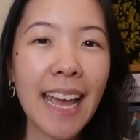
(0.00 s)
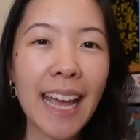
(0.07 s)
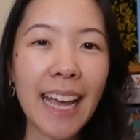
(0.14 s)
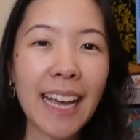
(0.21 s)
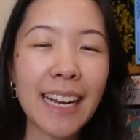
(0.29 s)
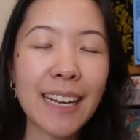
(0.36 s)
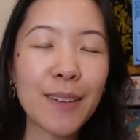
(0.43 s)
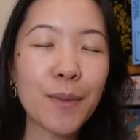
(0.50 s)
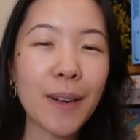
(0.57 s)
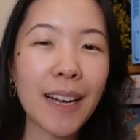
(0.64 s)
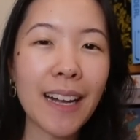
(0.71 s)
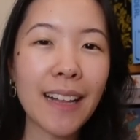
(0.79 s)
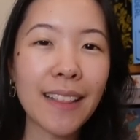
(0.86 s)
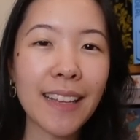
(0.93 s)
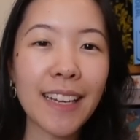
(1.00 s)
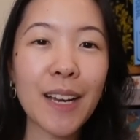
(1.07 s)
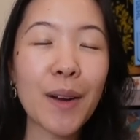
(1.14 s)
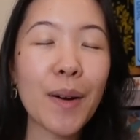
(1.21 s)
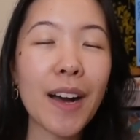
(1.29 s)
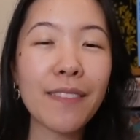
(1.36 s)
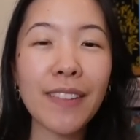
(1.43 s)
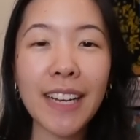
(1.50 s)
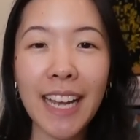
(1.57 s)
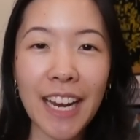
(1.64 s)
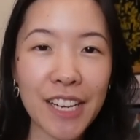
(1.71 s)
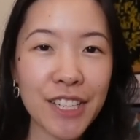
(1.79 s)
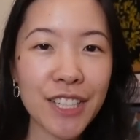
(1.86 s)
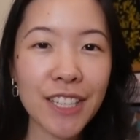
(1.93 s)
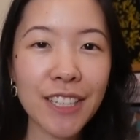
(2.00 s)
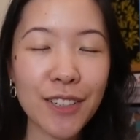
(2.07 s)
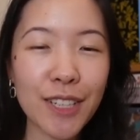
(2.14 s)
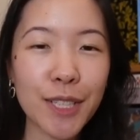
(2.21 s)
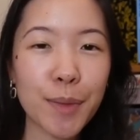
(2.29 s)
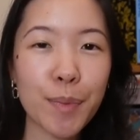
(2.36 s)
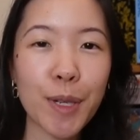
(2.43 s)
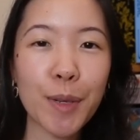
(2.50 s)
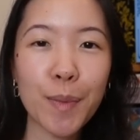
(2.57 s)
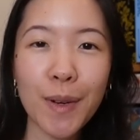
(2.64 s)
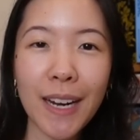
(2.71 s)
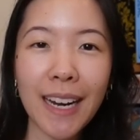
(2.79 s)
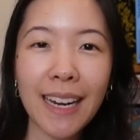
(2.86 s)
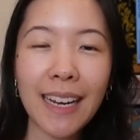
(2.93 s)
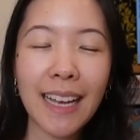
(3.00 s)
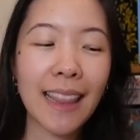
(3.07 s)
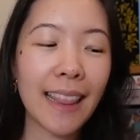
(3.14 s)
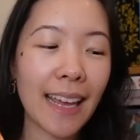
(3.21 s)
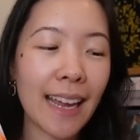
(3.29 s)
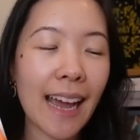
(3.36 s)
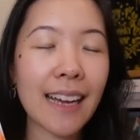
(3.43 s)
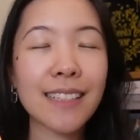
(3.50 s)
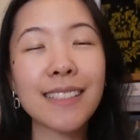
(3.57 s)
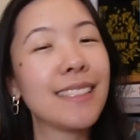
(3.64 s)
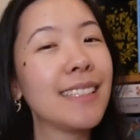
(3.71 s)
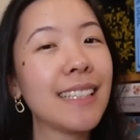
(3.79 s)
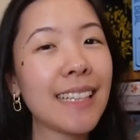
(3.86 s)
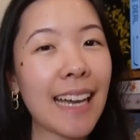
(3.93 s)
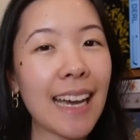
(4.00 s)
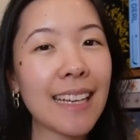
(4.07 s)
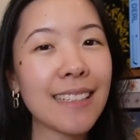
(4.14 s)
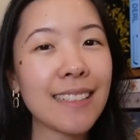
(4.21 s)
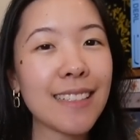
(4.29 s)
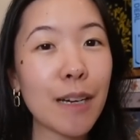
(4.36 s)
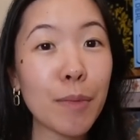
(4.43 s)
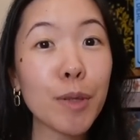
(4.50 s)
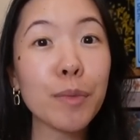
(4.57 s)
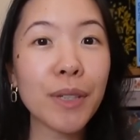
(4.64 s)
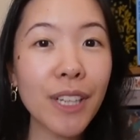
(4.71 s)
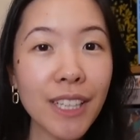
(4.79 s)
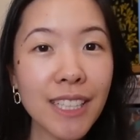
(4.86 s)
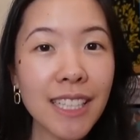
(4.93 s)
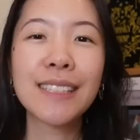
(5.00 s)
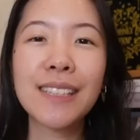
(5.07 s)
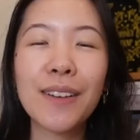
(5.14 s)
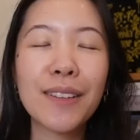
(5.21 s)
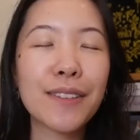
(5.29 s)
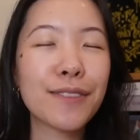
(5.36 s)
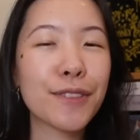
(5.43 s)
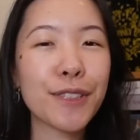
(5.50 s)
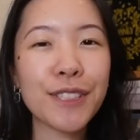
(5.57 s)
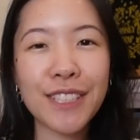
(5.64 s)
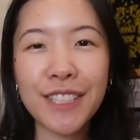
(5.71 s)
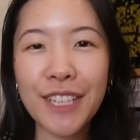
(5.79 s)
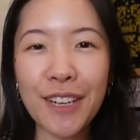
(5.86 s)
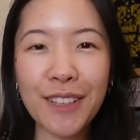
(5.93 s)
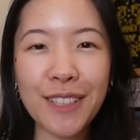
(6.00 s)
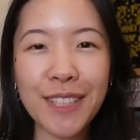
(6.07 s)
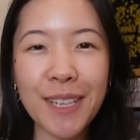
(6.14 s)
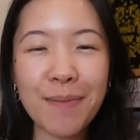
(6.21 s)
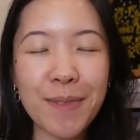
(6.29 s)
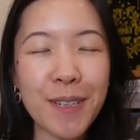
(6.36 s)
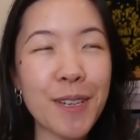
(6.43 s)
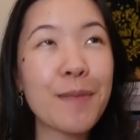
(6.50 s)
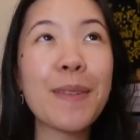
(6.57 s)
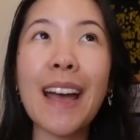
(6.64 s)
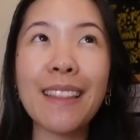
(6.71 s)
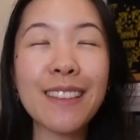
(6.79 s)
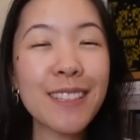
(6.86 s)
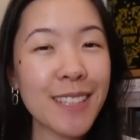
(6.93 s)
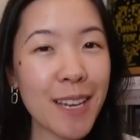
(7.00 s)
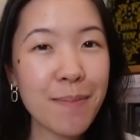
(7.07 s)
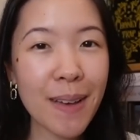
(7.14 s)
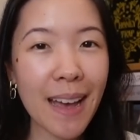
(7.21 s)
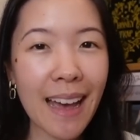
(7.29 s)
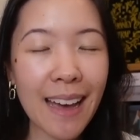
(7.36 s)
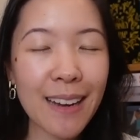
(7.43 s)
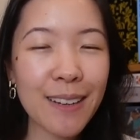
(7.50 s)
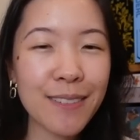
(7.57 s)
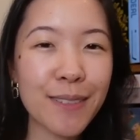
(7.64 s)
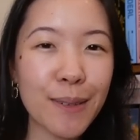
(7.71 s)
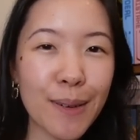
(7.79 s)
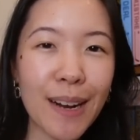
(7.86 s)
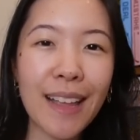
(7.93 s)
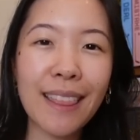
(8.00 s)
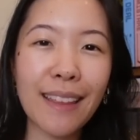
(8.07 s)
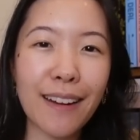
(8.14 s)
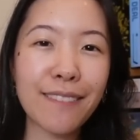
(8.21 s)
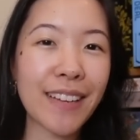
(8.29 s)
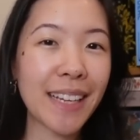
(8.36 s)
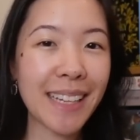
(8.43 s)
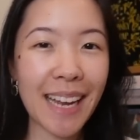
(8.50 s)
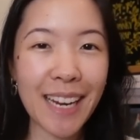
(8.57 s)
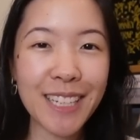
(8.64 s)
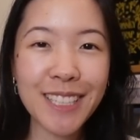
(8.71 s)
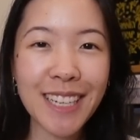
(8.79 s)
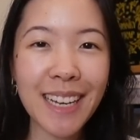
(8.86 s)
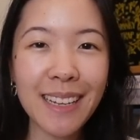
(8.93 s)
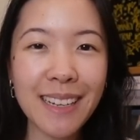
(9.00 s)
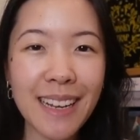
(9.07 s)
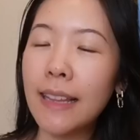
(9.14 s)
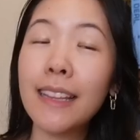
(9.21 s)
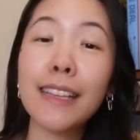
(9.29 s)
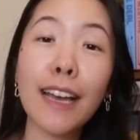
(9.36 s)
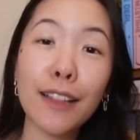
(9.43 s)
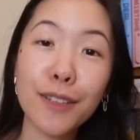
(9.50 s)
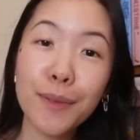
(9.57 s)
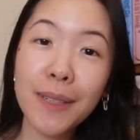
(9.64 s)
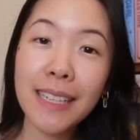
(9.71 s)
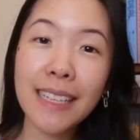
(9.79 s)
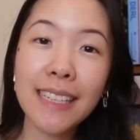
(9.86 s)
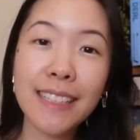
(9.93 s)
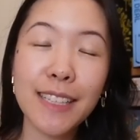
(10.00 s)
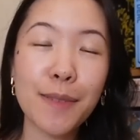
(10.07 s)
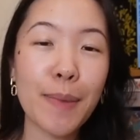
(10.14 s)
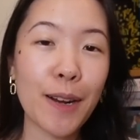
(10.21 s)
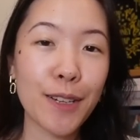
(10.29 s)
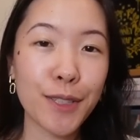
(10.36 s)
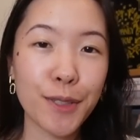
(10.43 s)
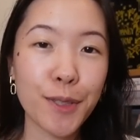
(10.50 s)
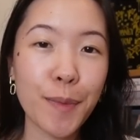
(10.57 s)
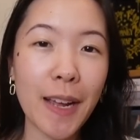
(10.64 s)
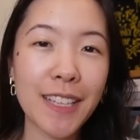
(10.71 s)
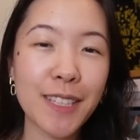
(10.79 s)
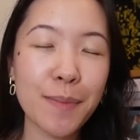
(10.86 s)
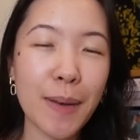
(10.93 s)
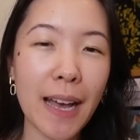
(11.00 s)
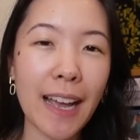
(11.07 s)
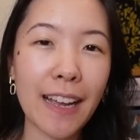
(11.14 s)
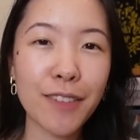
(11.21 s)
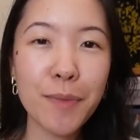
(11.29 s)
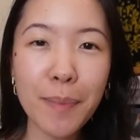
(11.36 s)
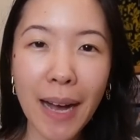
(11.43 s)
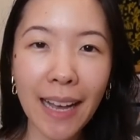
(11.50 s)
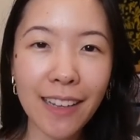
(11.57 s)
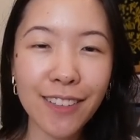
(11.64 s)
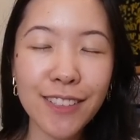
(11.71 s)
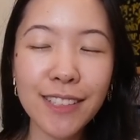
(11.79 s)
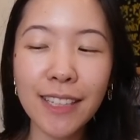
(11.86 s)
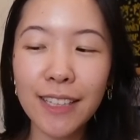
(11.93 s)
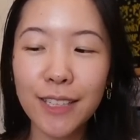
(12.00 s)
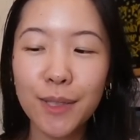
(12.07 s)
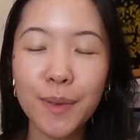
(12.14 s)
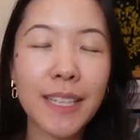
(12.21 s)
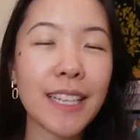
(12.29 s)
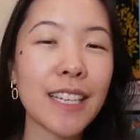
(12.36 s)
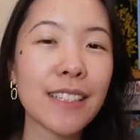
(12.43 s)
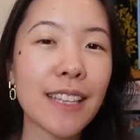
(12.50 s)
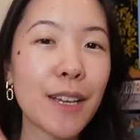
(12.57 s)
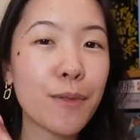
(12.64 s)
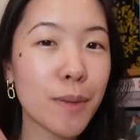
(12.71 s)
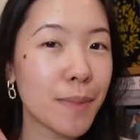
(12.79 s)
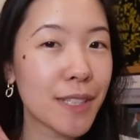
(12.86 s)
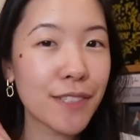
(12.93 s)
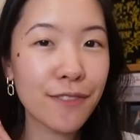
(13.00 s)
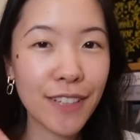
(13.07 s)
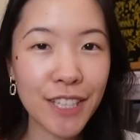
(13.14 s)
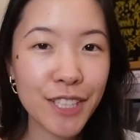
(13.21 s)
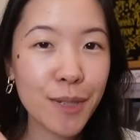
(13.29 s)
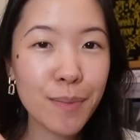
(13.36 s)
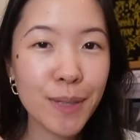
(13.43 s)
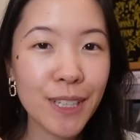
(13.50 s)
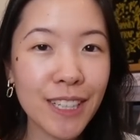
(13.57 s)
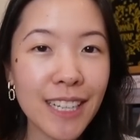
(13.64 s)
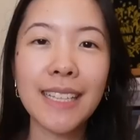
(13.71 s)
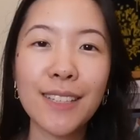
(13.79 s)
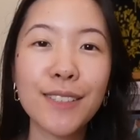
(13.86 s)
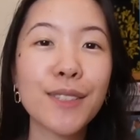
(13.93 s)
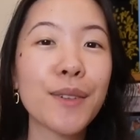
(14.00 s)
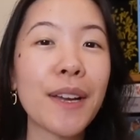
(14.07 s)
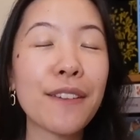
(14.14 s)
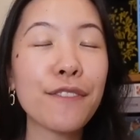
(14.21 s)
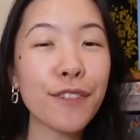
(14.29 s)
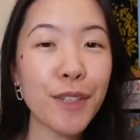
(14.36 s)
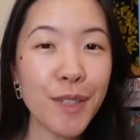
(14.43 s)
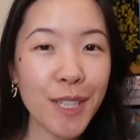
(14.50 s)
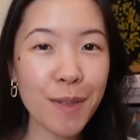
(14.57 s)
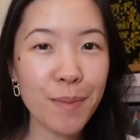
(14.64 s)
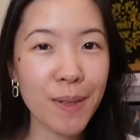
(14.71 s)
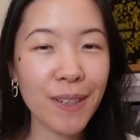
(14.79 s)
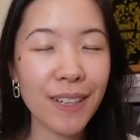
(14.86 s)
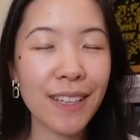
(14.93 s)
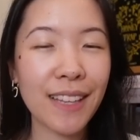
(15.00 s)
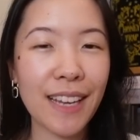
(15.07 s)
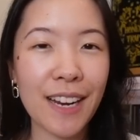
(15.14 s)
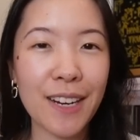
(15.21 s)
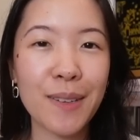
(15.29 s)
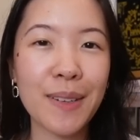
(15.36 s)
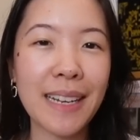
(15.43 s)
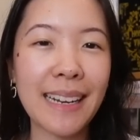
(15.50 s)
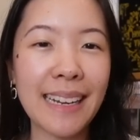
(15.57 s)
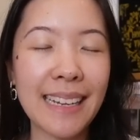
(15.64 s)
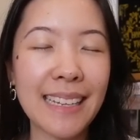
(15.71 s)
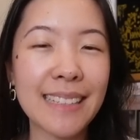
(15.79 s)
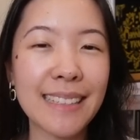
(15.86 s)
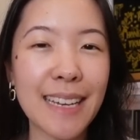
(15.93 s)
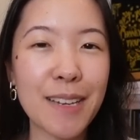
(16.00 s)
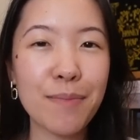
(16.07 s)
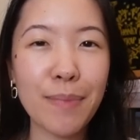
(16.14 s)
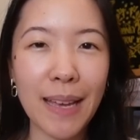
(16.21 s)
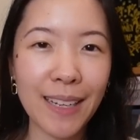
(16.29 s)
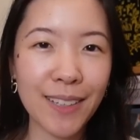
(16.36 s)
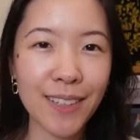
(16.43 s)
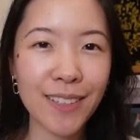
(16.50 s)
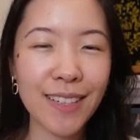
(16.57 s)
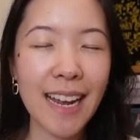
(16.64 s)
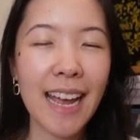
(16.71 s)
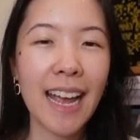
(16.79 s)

and while they go on vacation during spring break, they accidentally get double booked. So they're forced to share the same room and the same bed for their vacation. And then the other one is The Paris Roommates by Ava Miles. This one is a woman's fiction book. It's also a foodie book. The heroine is a baker